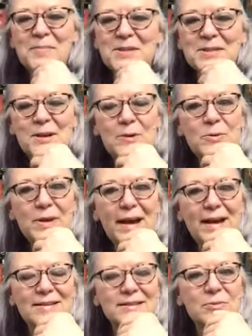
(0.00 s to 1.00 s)

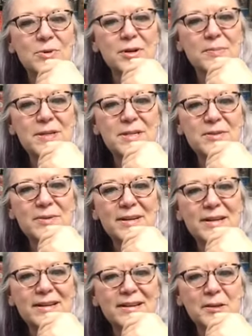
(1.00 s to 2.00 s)
So we're going to be
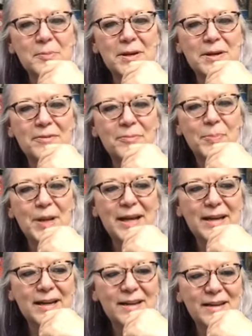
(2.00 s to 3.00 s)
doing a little bit of
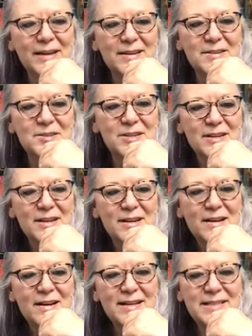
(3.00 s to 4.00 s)
planning and
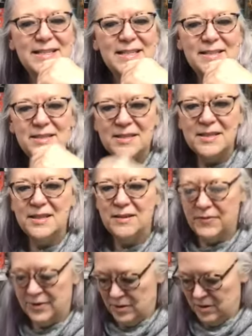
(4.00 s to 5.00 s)
ideas, and
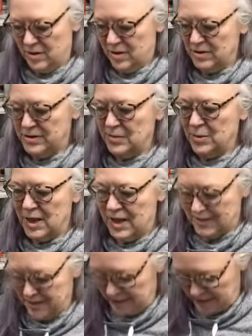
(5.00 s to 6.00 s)
if there are some
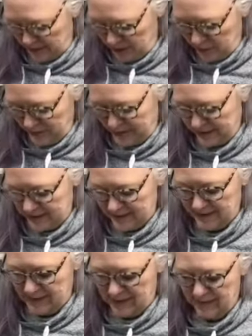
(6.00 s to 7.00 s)
classes that you would like to
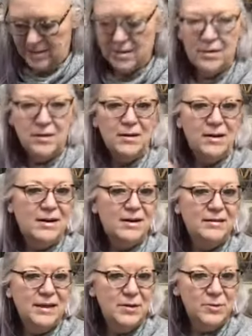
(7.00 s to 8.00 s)
see
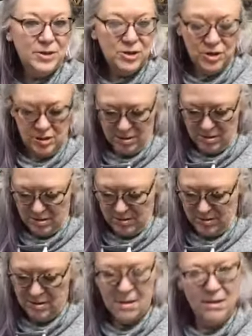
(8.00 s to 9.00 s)
later this year,
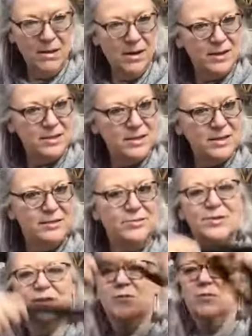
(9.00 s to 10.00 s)
let us know,
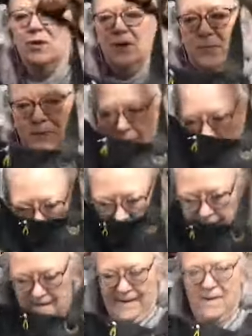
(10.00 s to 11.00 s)
because we're going to be
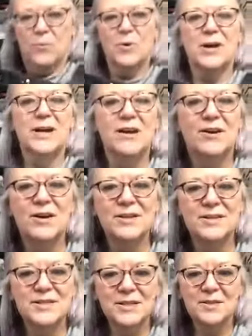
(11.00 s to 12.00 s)
working
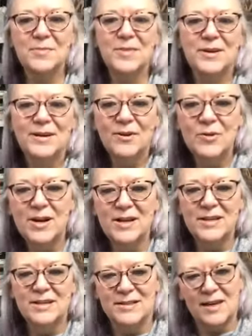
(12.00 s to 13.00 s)
on some great
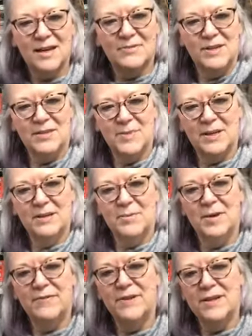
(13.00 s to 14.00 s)
ideas. I have to have my
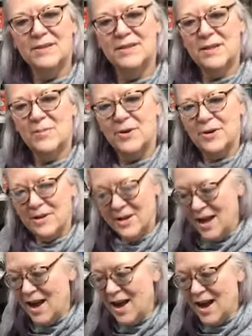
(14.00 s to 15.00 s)
Little Metal Foxes turn
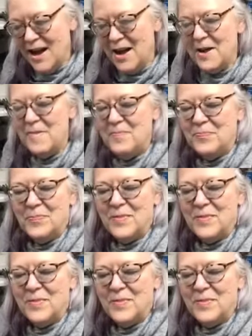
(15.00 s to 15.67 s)
on.